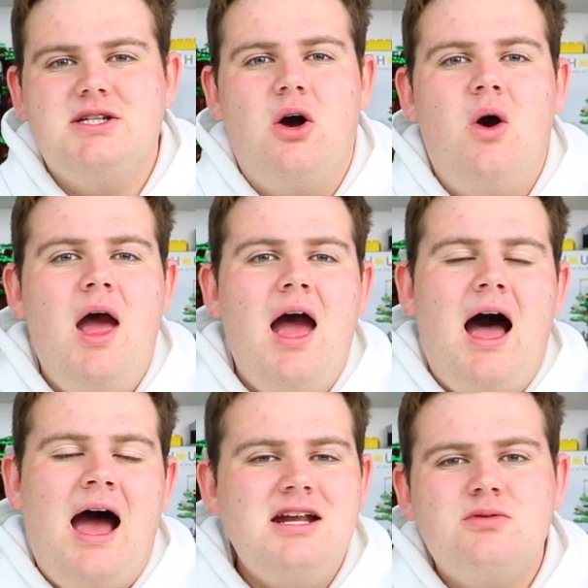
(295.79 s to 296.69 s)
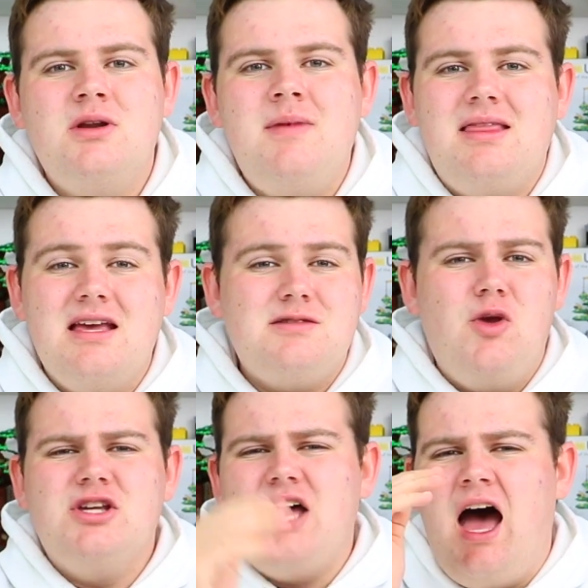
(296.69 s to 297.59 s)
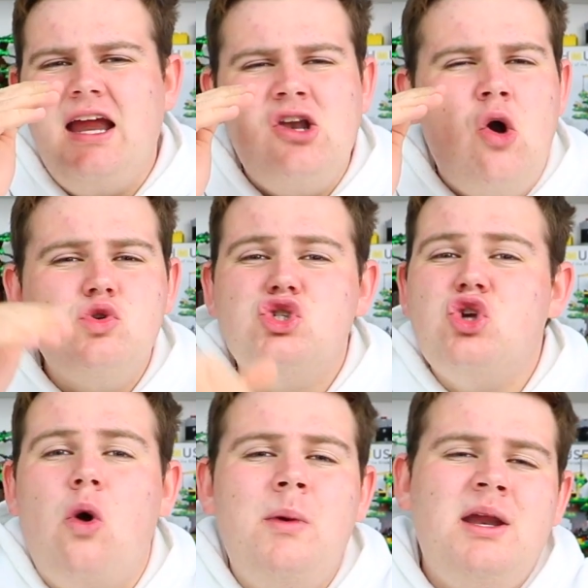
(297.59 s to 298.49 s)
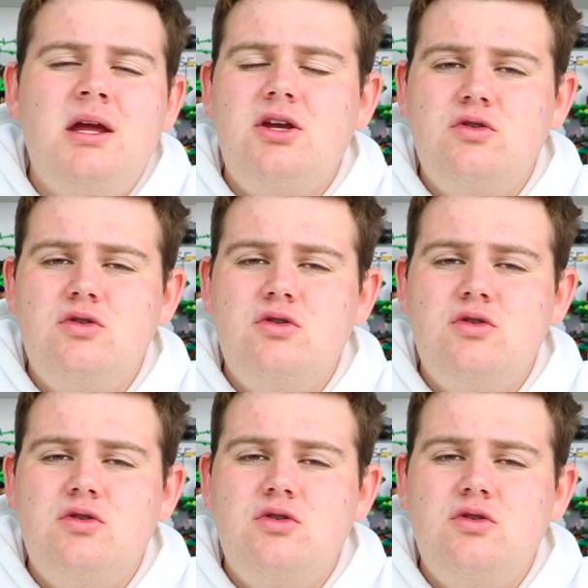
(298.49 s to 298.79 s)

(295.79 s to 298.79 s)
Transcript: So, I just want to make this because I know so many